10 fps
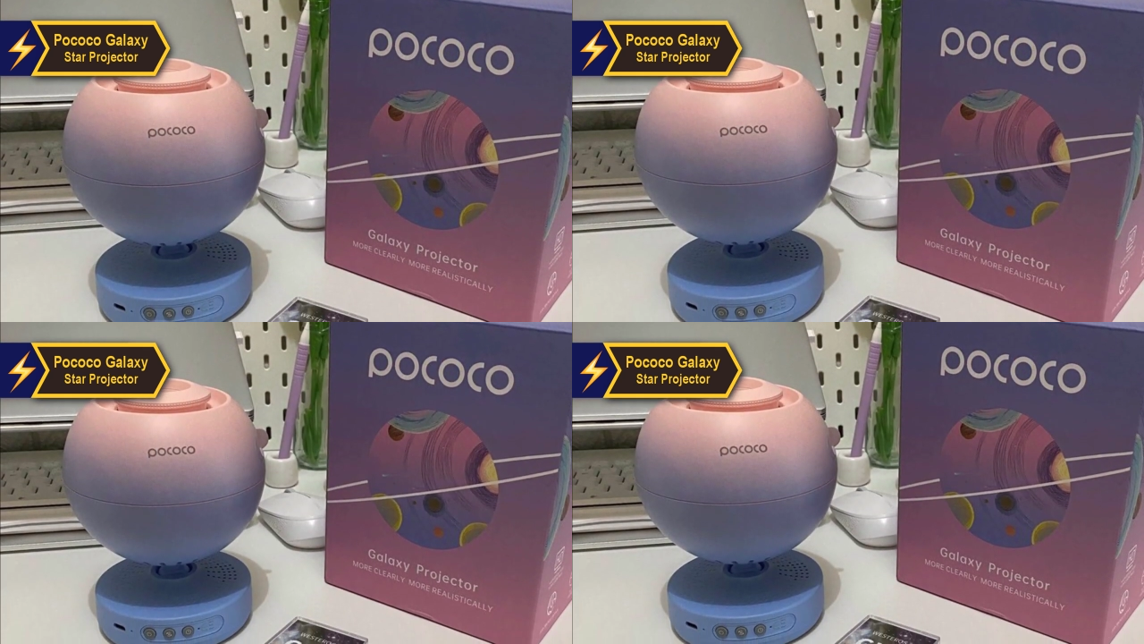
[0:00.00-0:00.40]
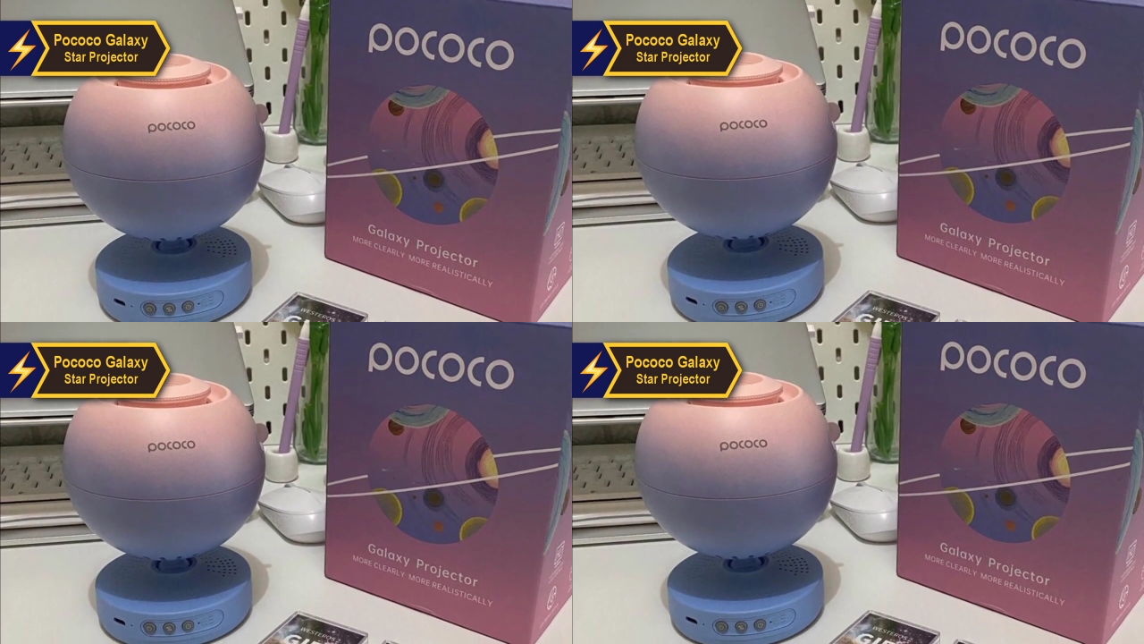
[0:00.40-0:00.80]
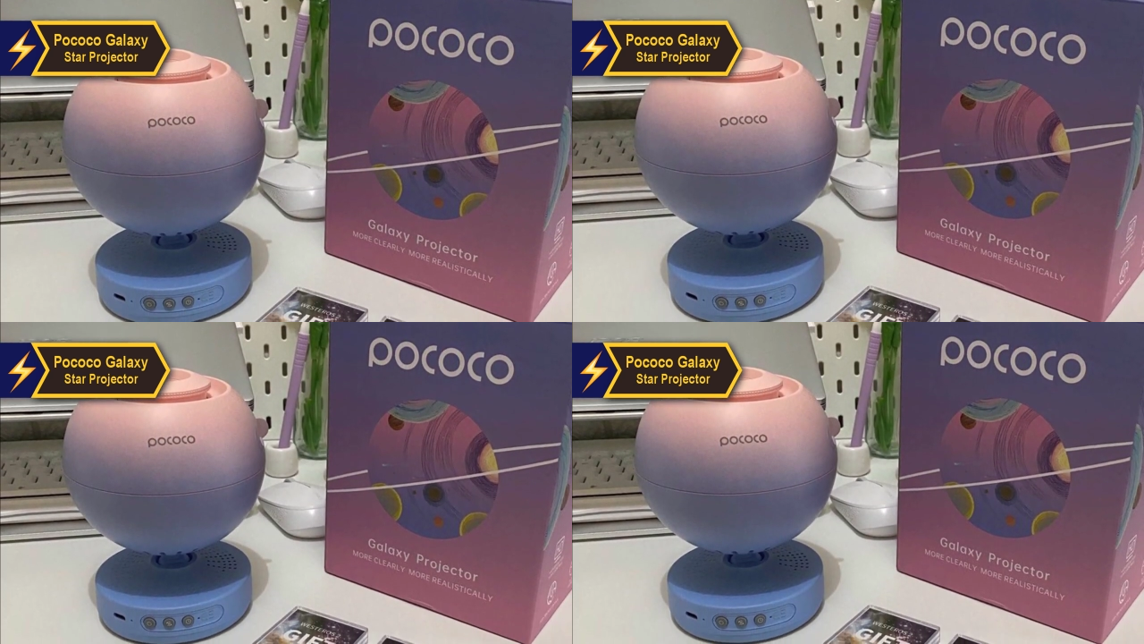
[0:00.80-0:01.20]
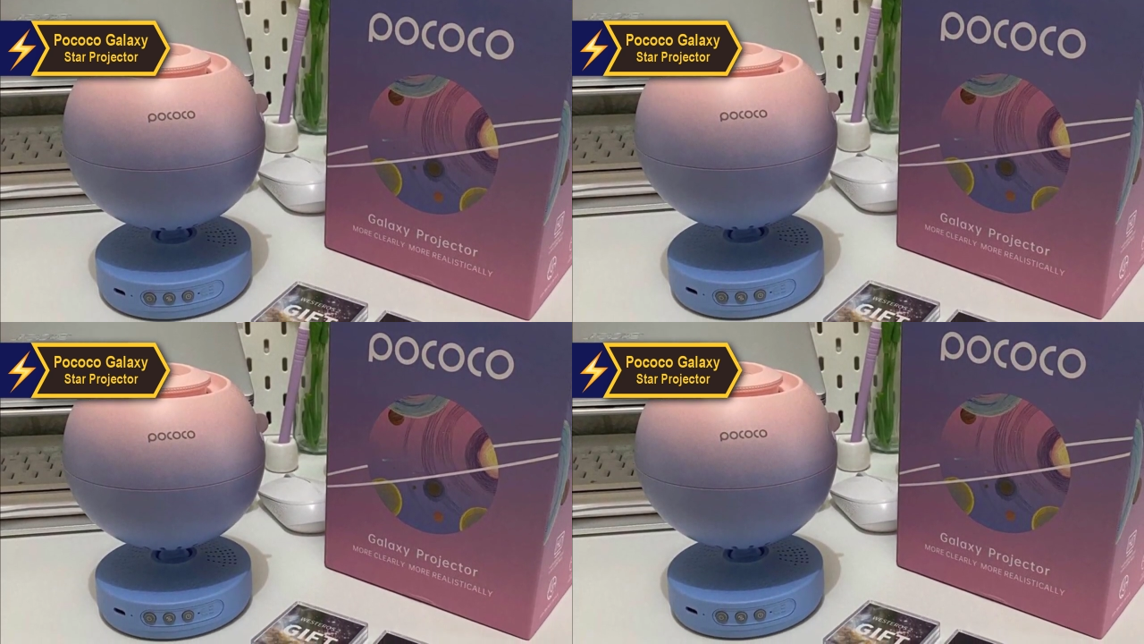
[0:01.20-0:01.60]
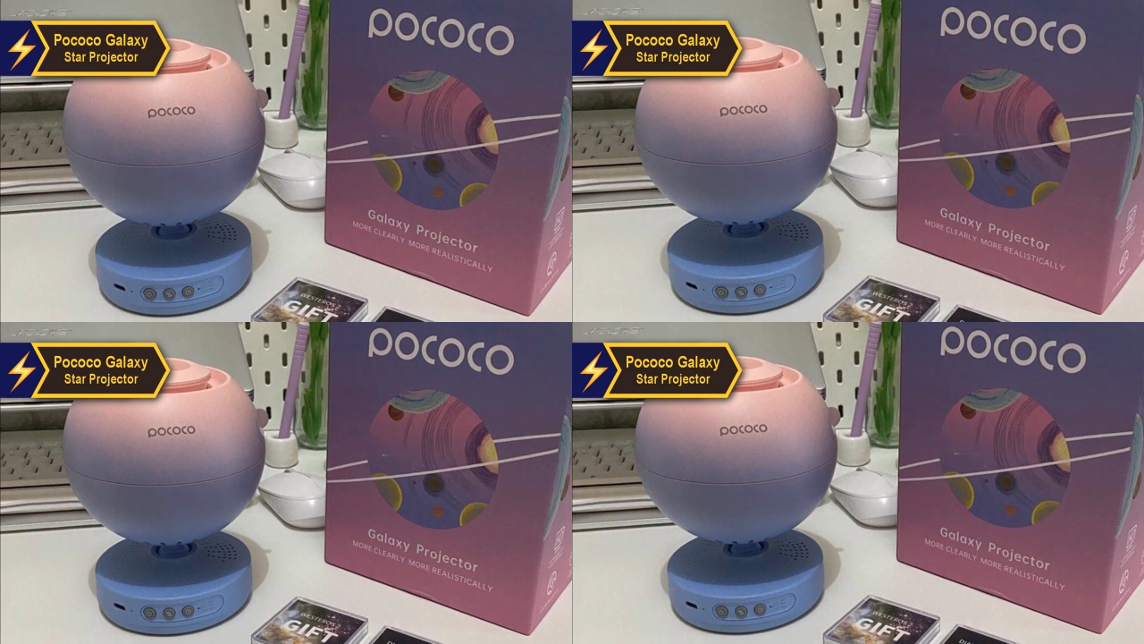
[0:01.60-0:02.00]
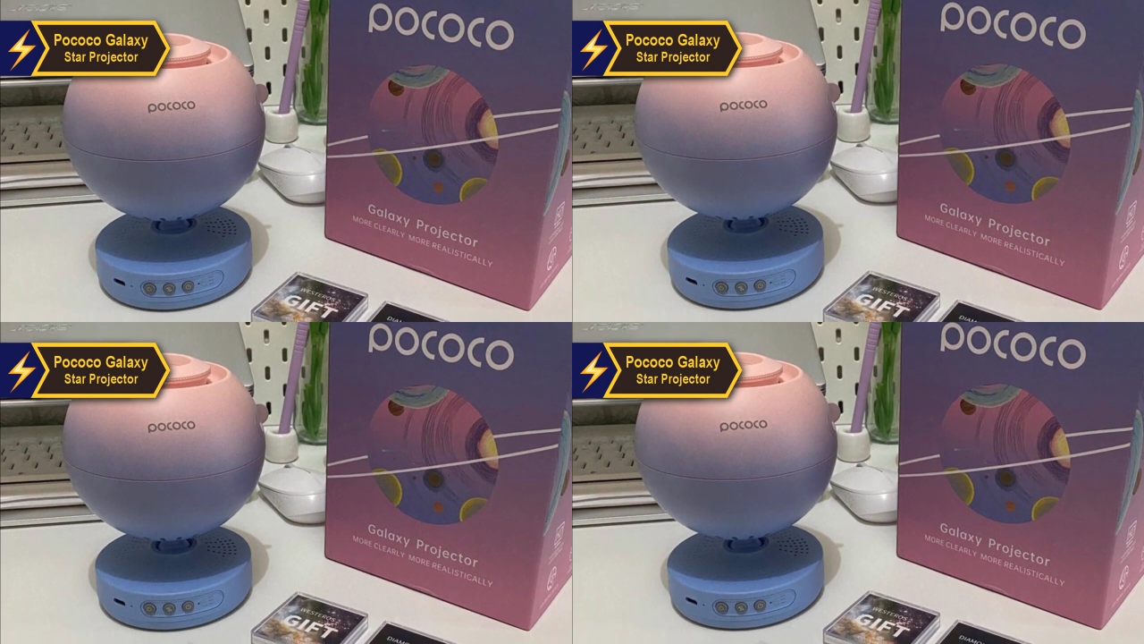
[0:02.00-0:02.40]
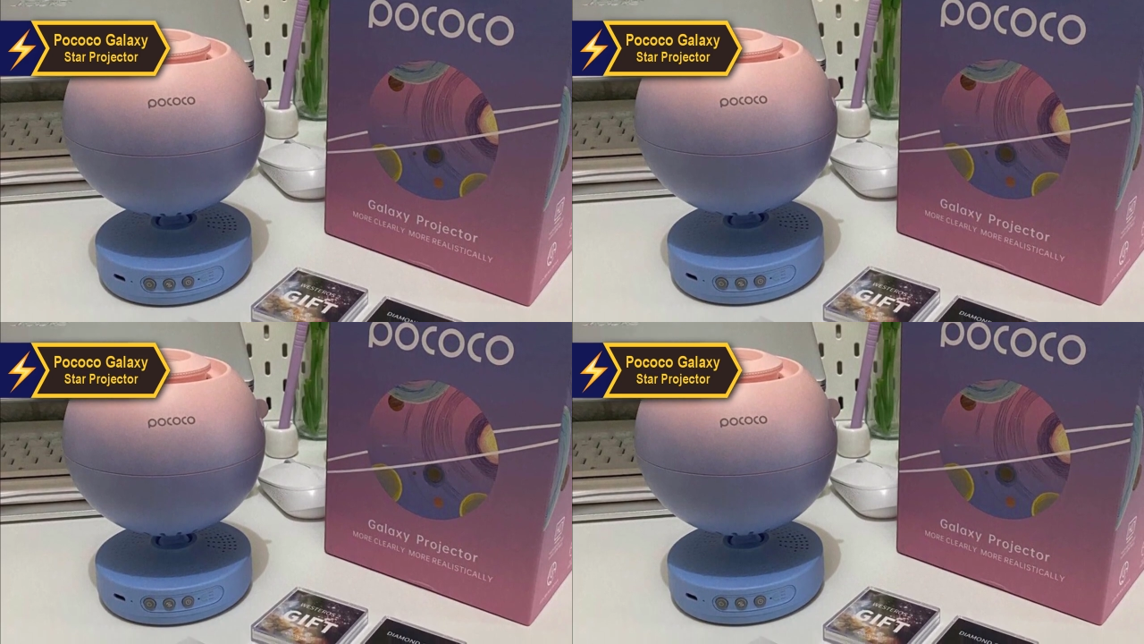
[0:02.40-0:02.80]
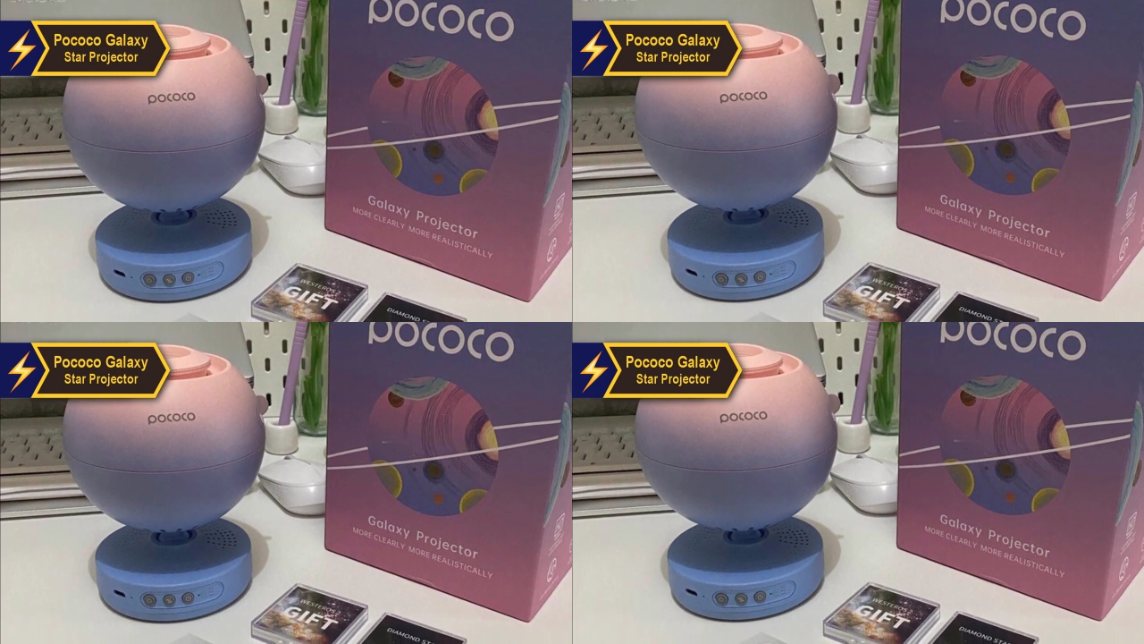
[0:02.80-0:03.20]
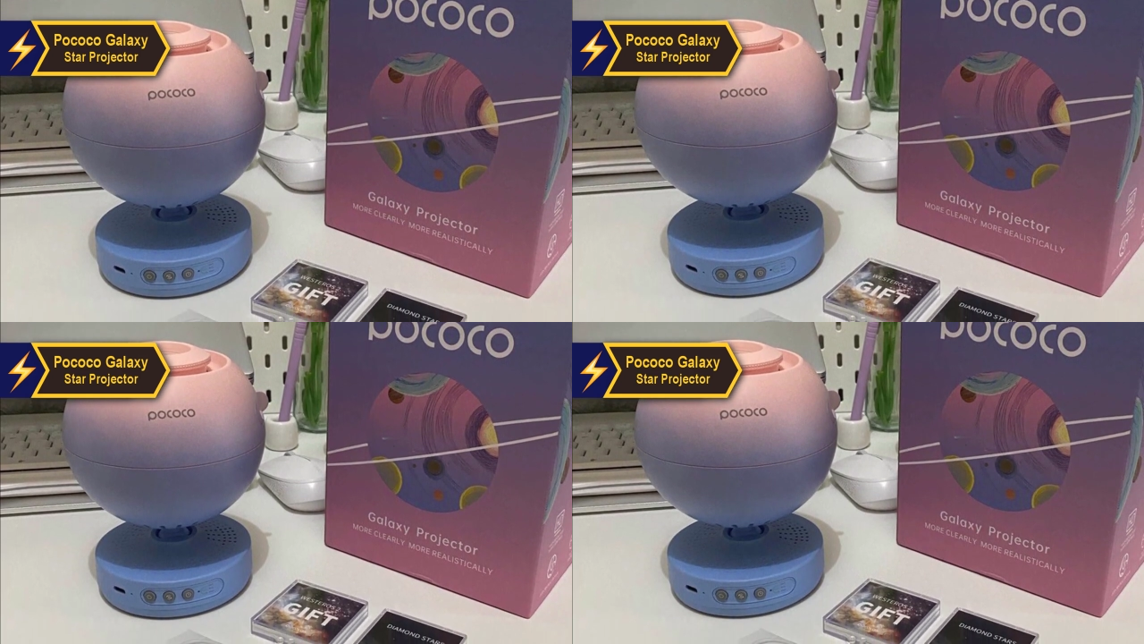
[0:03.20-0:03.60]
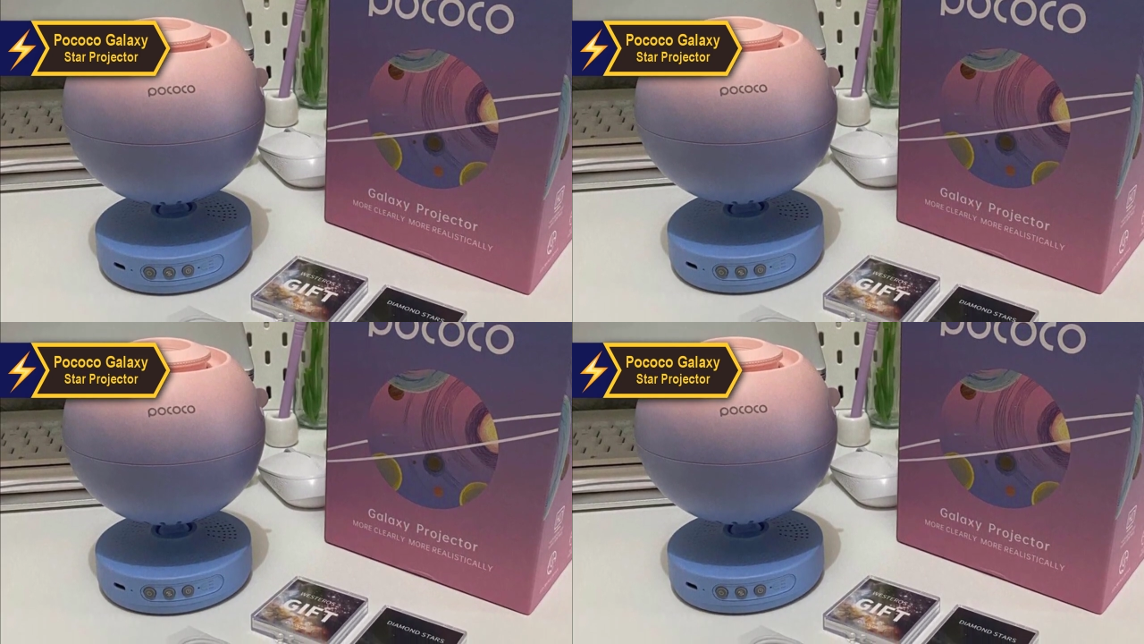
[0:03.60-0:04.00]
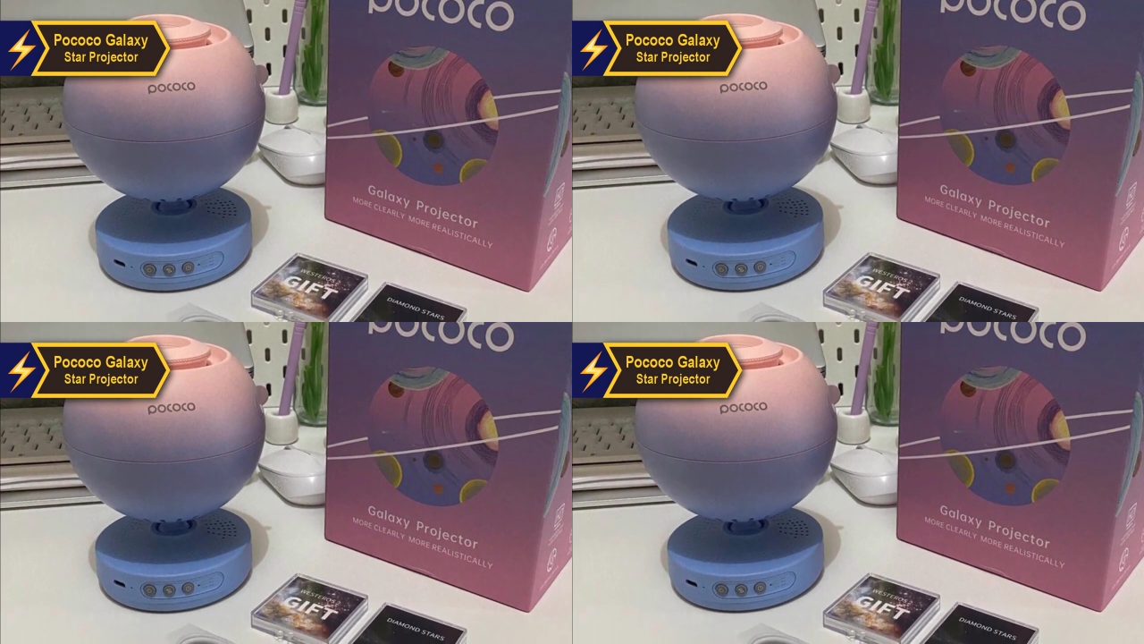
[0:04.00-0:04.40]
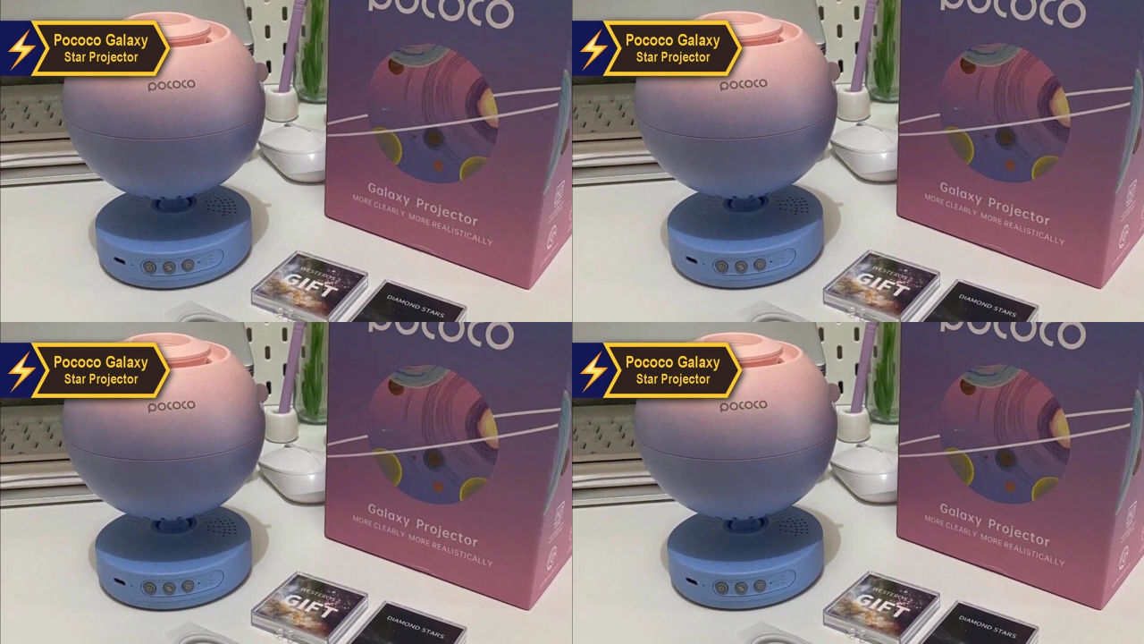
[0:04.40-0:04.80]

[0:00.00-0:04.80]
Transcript: Nobody's mouth can be seen.